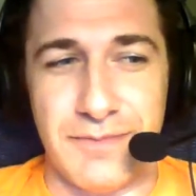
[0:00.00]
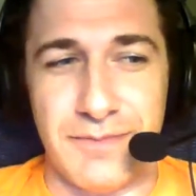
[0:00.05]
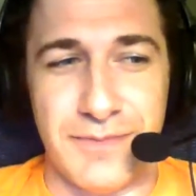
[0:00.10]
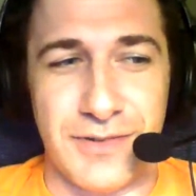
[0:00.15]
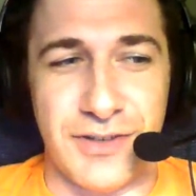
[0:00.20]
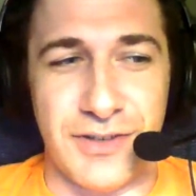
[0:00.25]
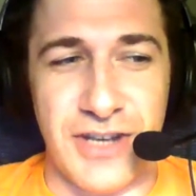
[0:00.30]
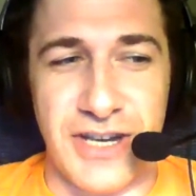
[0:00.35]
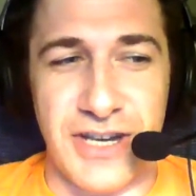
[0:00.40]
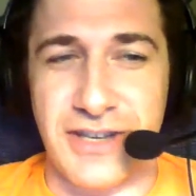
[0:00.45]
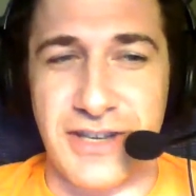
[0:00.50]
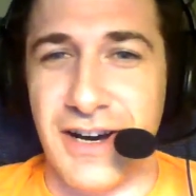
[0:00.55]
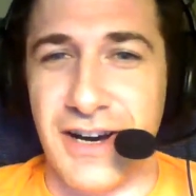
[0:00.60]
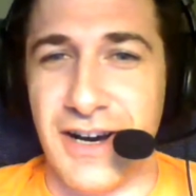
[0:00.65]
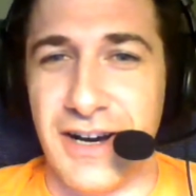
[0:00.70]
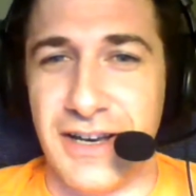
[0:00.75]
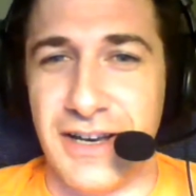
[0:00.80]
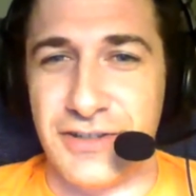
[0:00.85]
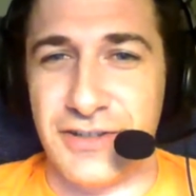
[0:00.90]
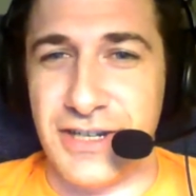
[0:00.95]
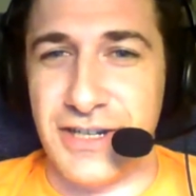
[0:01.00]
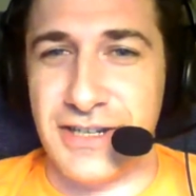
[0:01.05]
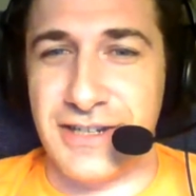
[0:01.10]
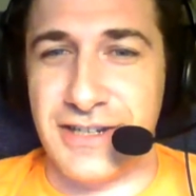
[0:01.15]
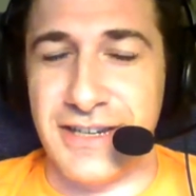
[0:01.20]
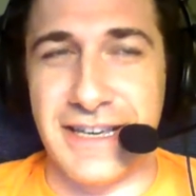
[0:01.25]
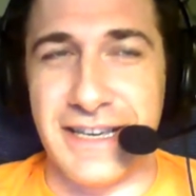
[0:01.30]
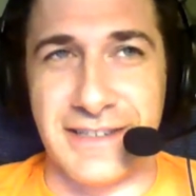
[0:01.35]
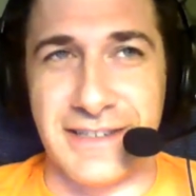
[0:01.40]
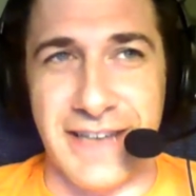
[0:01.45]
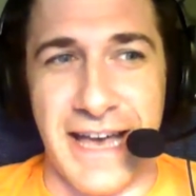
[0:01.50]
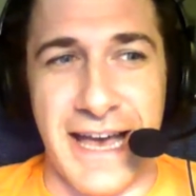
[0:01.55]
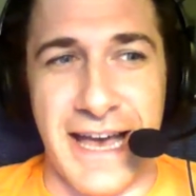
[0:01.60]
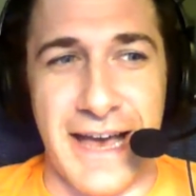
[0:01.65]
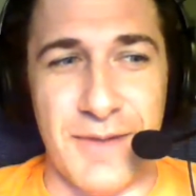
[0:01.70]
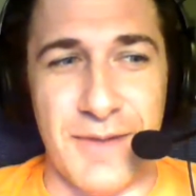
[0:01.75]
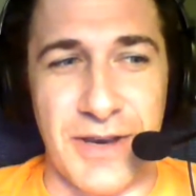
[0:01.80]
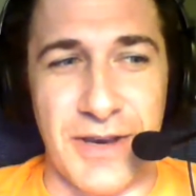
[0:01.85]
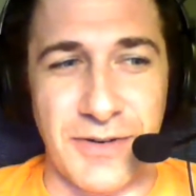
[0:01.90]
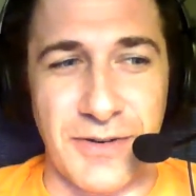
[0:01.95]
She digs
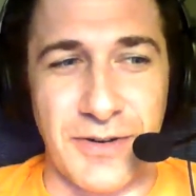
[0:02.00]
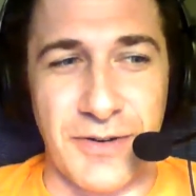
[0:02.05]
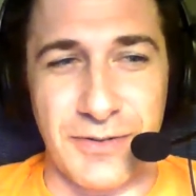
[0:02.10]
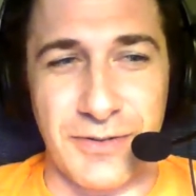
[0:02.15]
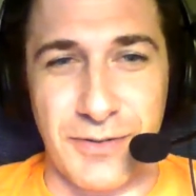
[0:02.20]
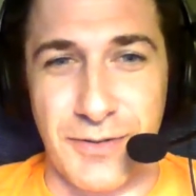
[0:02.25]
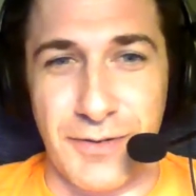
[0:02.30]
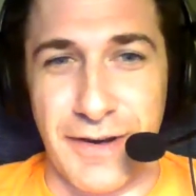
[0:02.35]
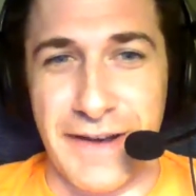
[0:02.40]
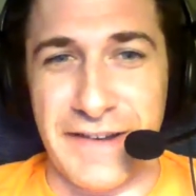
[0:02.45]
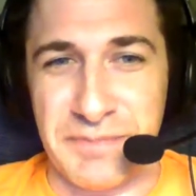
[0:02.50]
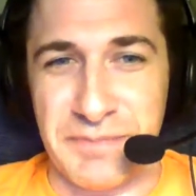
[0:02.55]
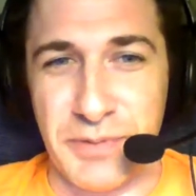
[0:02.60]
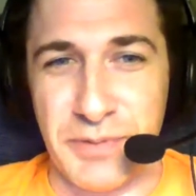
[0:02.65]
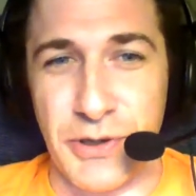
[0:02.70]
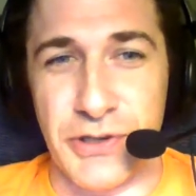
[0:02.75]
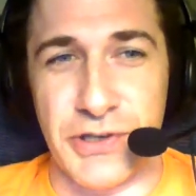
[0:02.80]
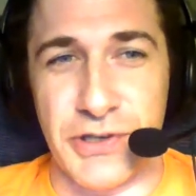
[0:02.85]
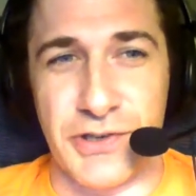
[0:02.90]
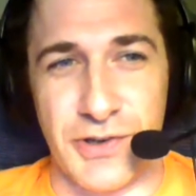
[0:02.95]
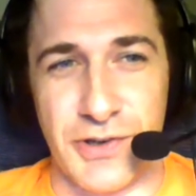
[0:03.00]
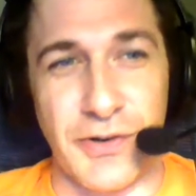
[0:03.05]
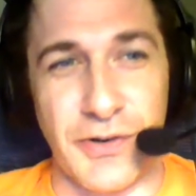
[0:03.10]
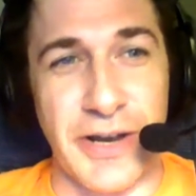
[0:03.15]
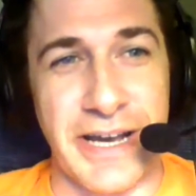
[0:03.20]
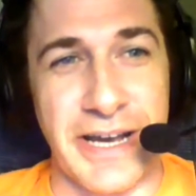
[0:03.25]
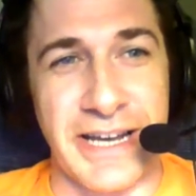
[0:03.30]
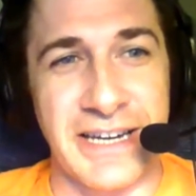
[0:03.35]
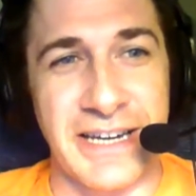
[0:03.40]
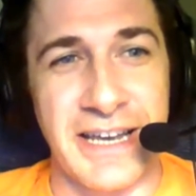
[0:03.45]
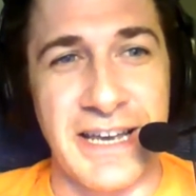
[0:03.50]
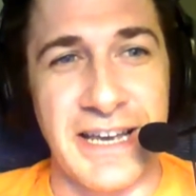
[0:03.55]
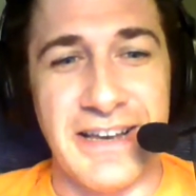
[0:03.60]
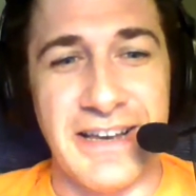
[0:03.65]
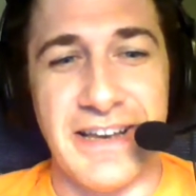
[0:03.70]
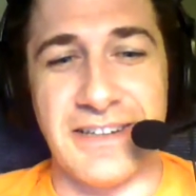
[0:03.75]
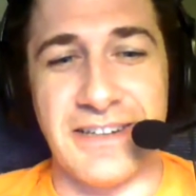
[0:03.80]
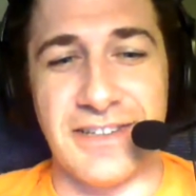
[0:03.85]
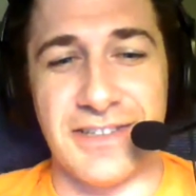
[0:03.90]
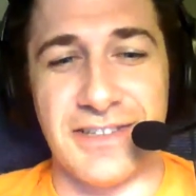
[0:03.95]
Abby her own grave, pushes her in,
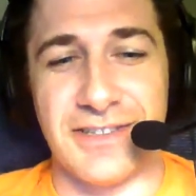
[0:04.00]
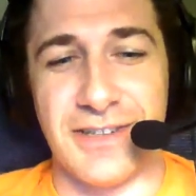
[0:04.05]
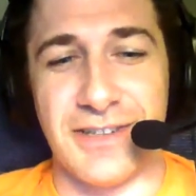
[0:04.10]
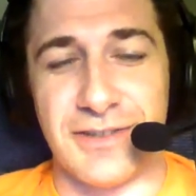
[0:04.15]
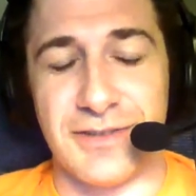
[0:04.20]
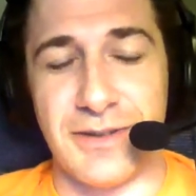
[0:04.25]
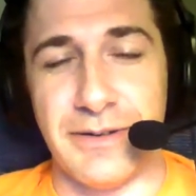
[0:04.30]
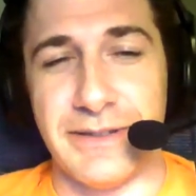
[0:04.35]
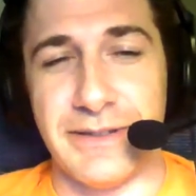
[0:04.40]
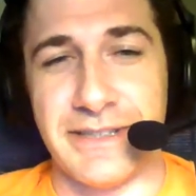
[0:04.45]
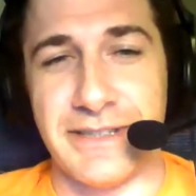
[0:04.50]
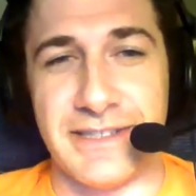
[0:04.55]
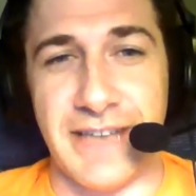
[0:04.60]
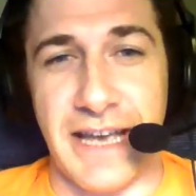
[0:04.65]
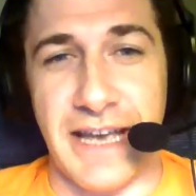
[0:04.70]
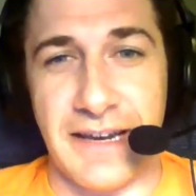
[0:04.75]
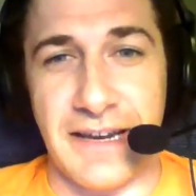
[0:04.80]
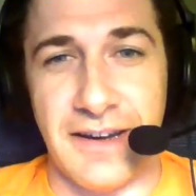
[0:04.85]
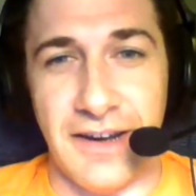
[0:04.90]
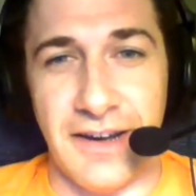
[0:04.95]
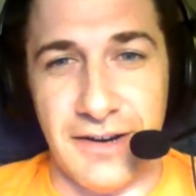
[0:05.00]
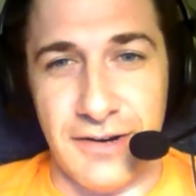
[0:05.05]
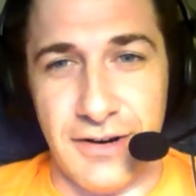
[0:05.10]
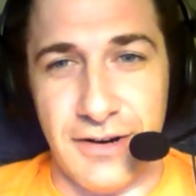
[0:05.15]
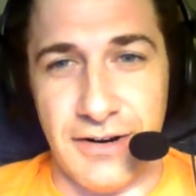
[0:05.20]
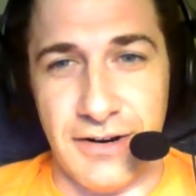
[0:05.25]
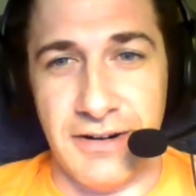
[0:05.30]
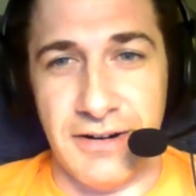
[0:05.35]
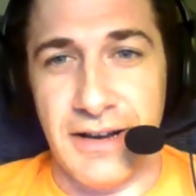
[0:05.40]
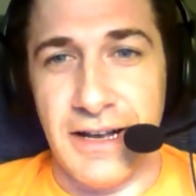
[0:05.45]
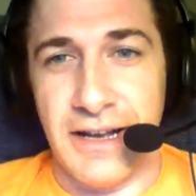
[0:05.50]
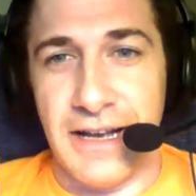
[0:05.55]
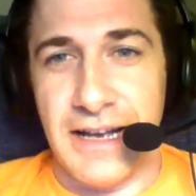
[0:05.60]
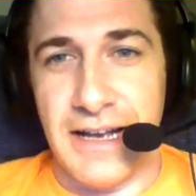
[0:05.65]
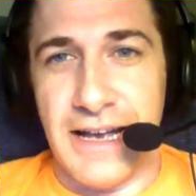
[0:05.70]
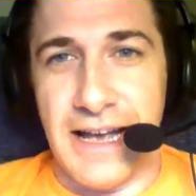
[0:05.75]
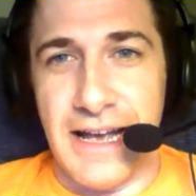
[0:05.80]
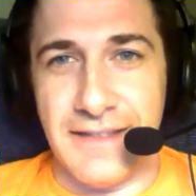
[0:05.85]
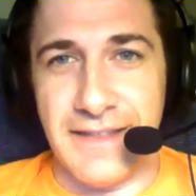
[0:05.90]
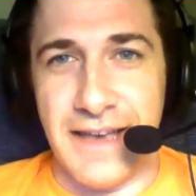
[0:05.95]
and just starts throwing sand on her.
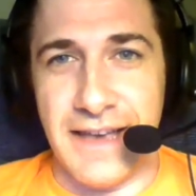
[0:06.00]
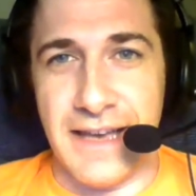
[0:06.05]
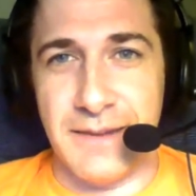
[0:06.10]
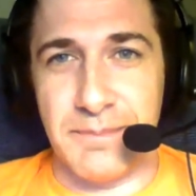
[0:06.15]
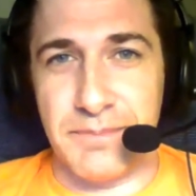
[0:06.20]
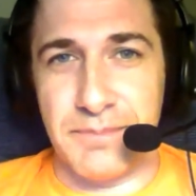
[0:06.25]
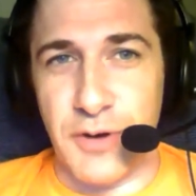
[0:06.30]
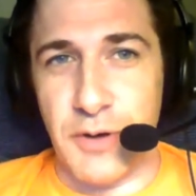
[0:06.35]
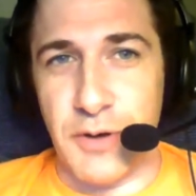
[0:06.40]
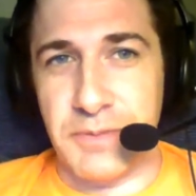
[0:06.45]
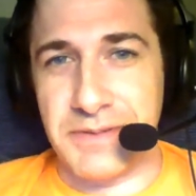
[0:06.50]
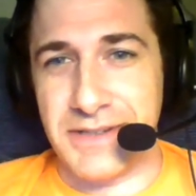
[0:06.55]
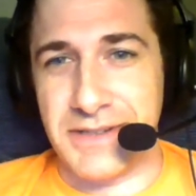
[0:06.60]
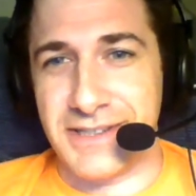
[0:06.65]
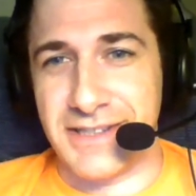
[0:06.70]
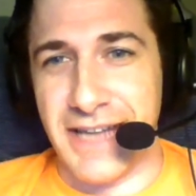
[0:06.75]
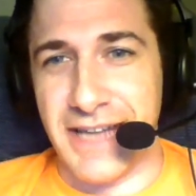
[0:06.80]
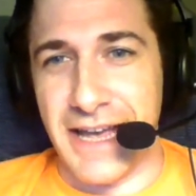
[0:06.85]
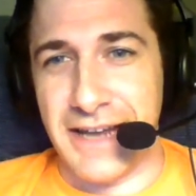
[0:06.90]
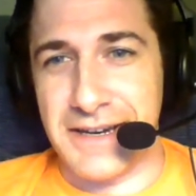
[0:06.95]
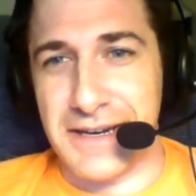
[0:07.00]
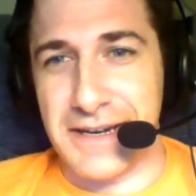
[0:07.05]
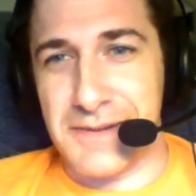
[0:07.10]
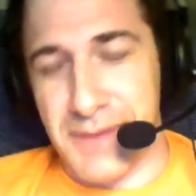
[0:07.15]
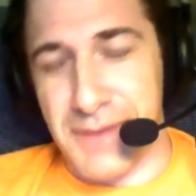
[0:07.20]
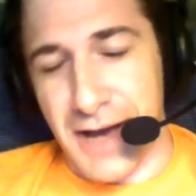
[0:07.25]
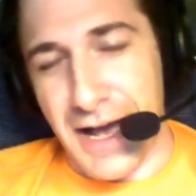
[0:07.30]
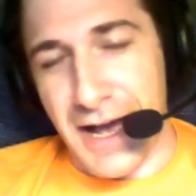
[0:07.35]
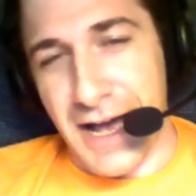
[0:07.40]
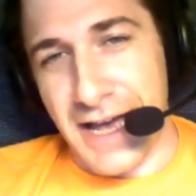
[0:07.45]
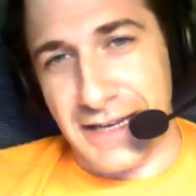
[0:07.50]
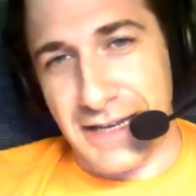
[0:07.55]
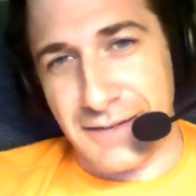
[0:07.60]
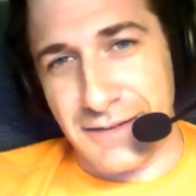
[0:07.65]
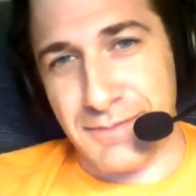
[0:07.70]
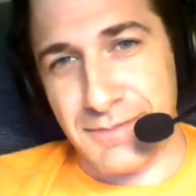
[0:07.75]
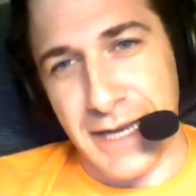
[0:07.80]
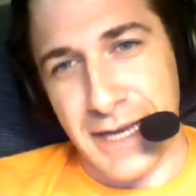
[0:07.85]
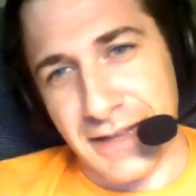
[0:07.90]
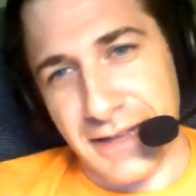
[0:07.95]
And then Probst is standing by
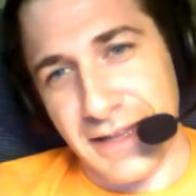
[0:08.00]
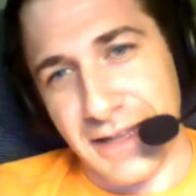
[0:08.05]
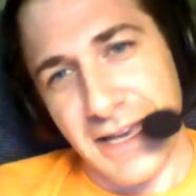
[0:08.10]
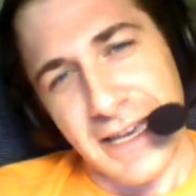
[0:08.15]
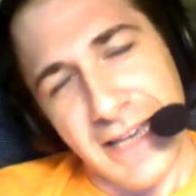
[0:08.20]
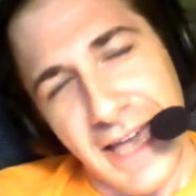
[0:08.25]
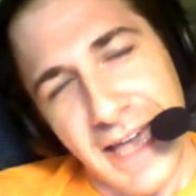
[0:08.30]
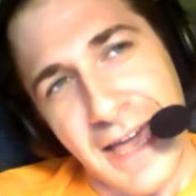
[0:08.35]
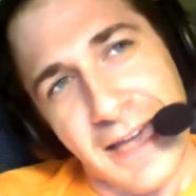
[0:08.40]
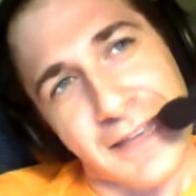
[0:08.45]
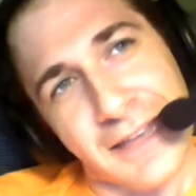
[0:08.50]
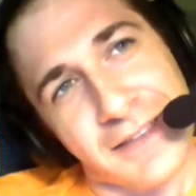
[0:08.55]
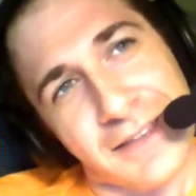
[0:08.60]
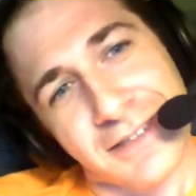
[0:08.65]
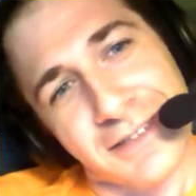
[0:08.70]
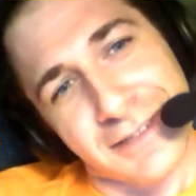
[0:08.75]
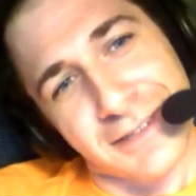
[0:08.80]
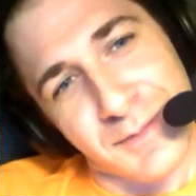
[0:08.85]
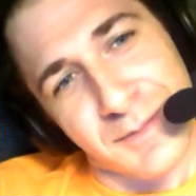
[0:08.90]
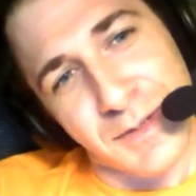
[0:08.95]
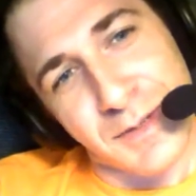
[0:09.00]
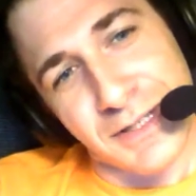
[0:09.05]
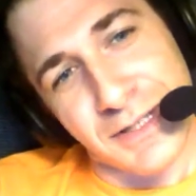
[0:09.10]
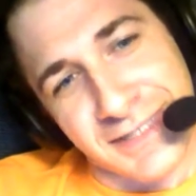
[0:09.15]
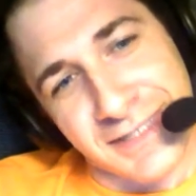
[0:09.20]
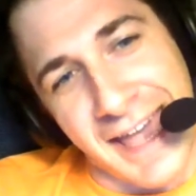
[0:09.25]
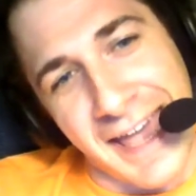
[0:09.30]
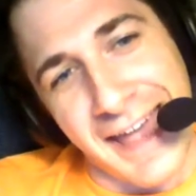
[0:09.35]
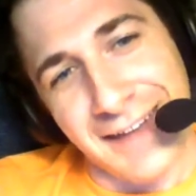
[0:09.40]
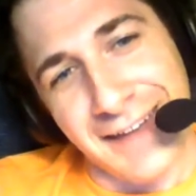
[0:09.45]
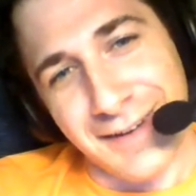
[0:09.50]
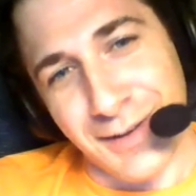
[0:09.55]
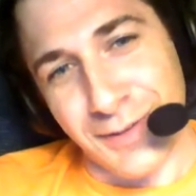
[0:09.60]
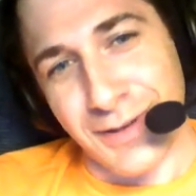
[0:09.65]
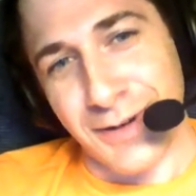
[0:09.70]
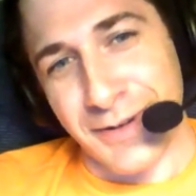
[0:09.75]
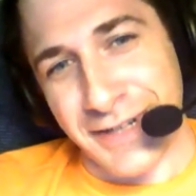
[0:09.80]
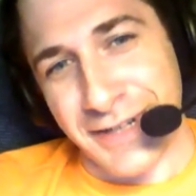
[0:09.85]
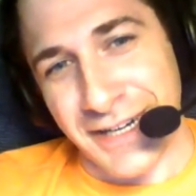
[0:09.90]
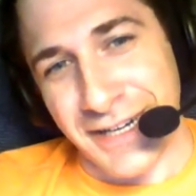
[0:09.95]
and being like, hey, this is some good sand you're
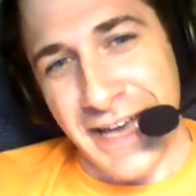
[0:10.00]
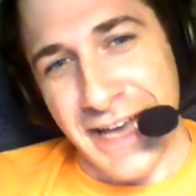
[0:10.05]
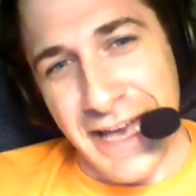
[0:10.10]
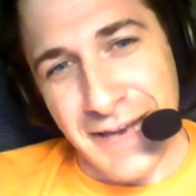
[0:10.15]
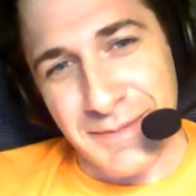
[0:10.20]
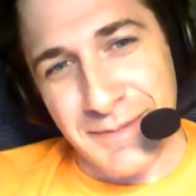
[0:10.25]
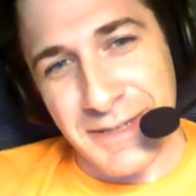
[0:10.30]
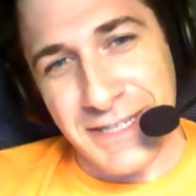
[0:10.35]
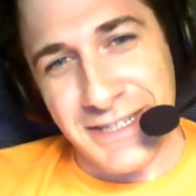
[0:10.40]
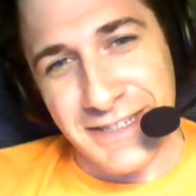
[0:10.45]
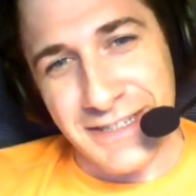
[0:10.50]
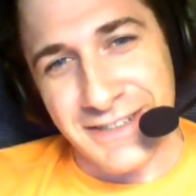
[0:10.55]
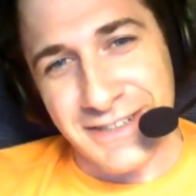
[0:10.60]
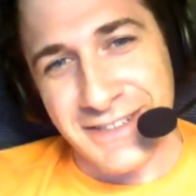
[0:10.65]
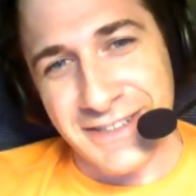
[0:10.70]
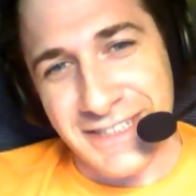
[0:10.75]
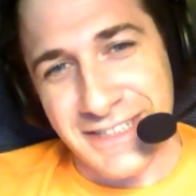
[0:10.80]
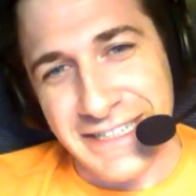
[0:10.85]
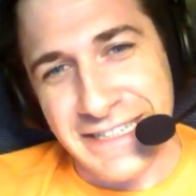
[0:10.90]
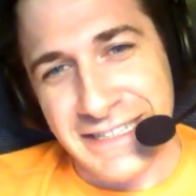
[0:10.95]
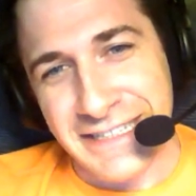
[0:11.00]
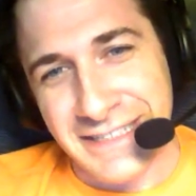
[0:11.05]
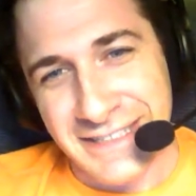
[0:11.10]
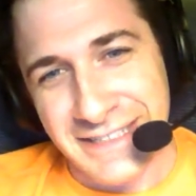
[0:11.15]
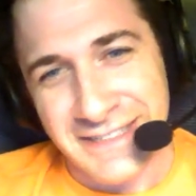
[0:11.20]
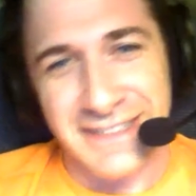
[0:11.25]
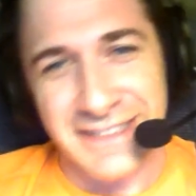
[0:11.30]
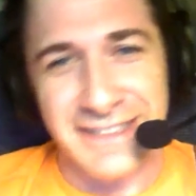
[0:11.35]
throwing on Abby here, Denise.